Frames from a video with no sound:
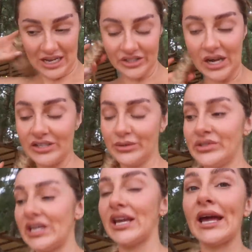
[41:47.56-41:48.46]
So as I was
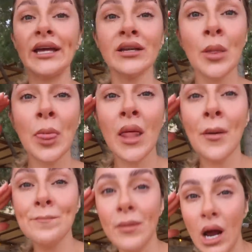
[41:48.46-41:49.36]
saying,
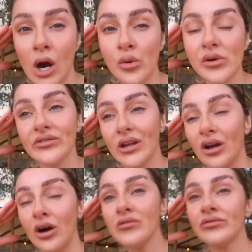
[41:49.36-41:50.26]
my helmet fell
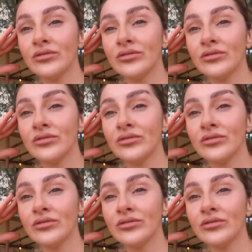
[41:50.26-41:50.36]
off.